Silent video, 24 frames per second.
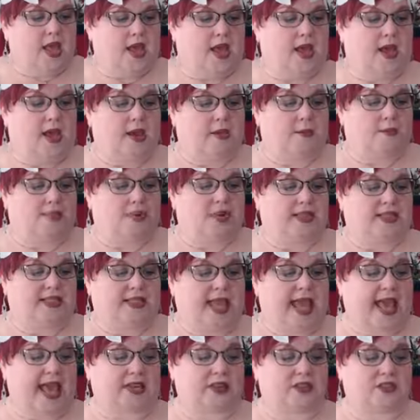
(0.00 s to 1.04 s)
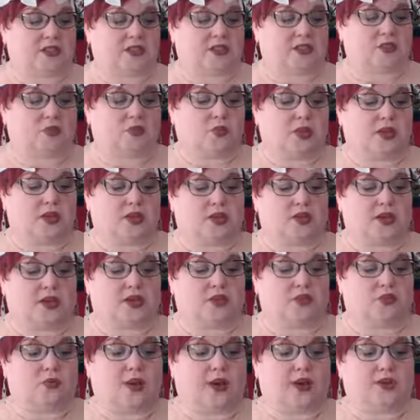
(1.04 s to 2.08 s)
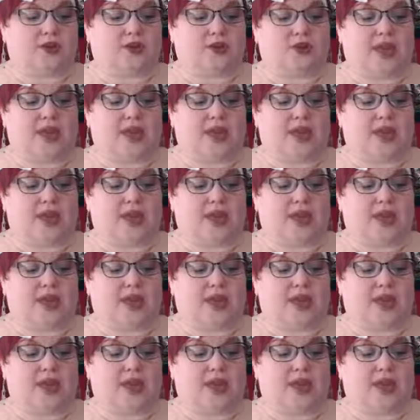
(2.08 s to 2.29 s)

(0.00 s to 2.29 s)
Um, put candles in the window and around